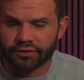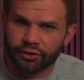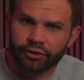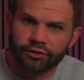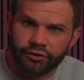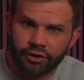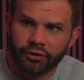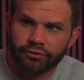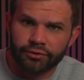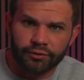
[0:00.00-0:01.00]
3rd is
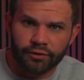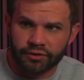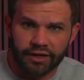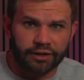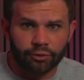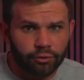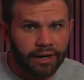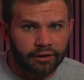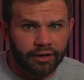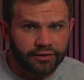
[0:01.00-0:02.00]
code. So if you have a technical
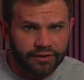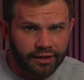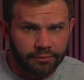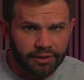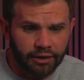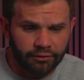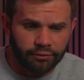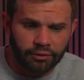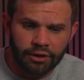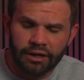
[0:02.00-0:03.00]
background, that could be
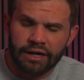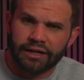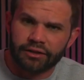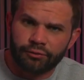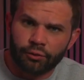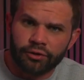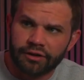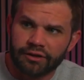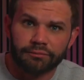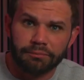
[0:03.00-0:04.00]
helpful. And the 4th
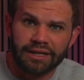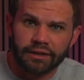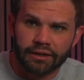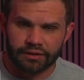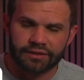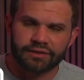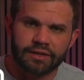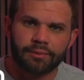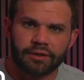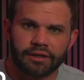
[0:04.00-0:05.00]
thing is media. And this is
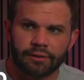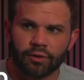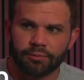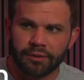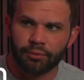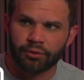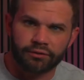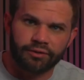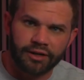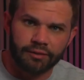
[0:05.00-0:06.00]
typically where people
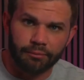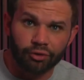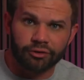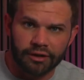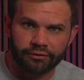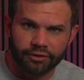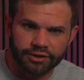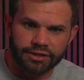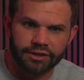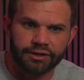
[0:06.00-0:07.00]
can find the most
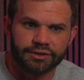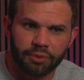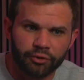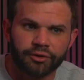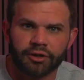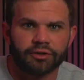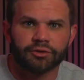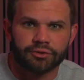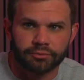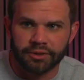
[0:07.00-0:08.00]
leverage, is posting on
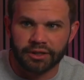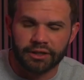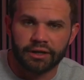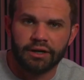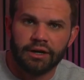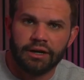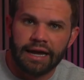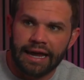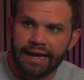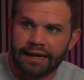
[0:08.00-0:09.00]
social media
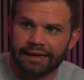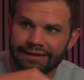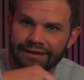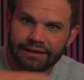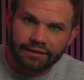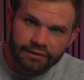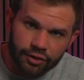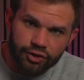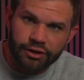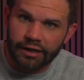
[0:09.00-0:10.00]
and getting
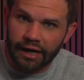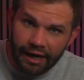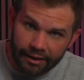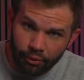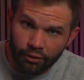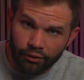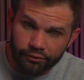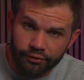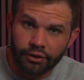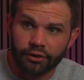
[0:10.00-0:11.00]
attention and
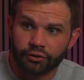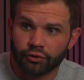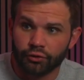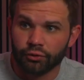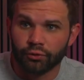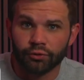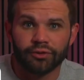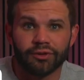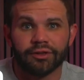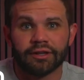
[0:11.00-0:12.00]
eyeballs to
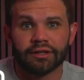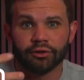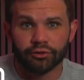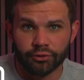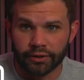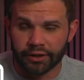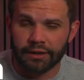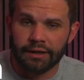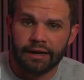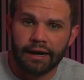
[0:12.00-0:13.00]
the thing that you're doing.
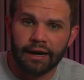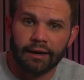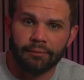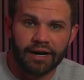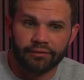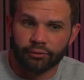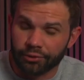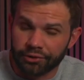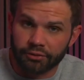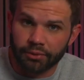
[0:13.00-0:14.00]
I have a
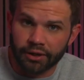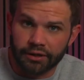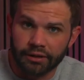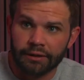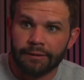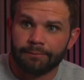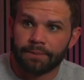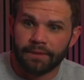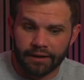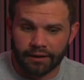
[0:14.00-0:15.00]
really good buddy
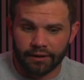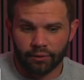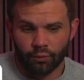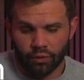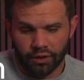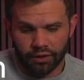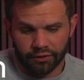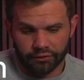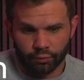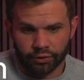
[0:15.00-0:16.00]
that
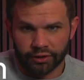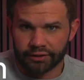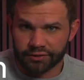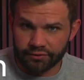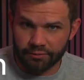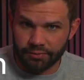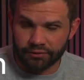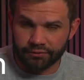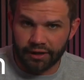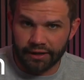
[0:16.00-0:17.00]
was working as a VP of
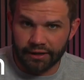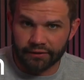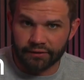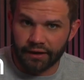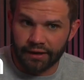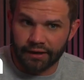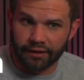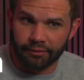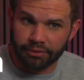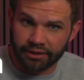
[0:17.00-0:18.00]
finance at
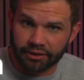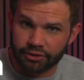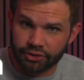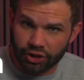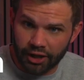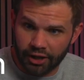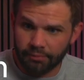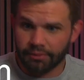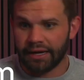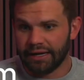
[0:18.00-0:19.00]
a big
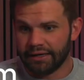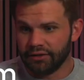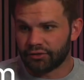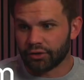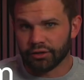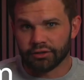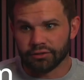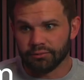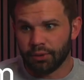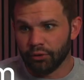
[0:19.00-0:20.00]
job, and he started
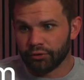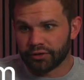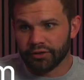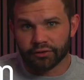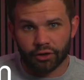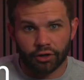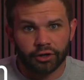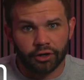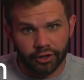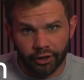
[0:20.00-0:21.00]
to post his art
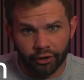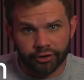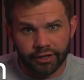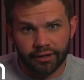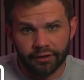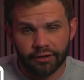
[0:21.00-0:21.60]
on an art account.